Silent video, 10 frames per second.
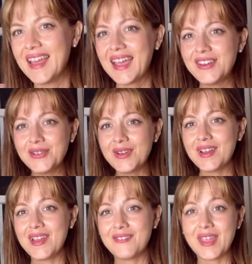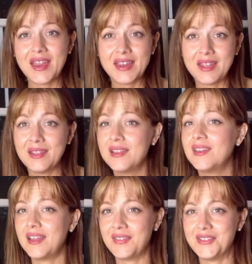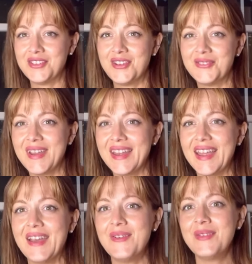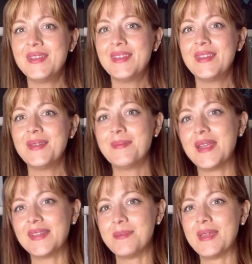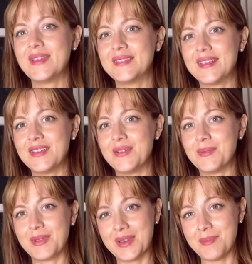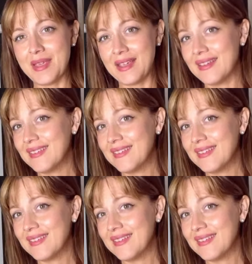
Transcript: I do not have any nylons on right now, mainly because I know I'm gonna be